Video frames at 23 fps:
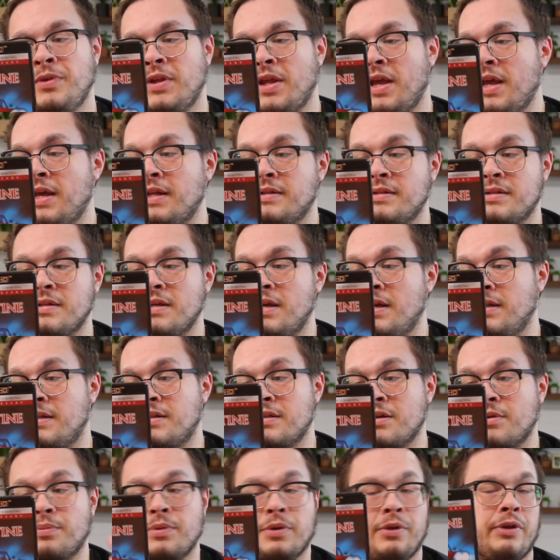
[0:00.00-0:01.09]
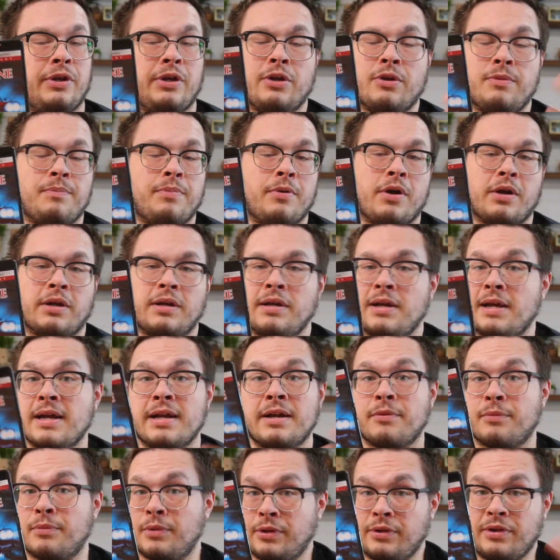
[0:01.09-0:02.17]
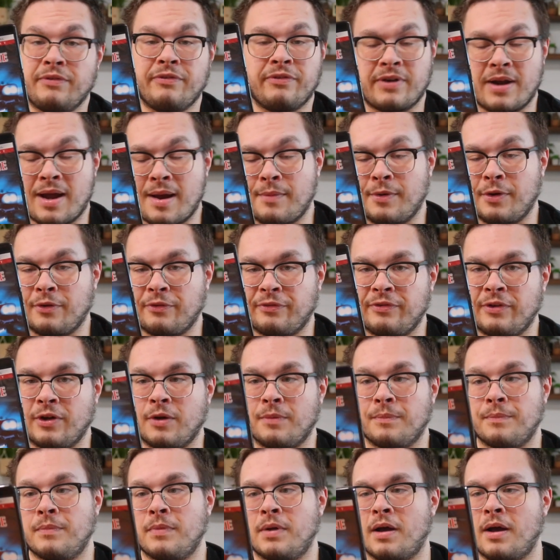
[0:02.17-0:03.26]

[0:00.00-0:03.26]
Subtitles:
It's a really good book and a really phenomenal film.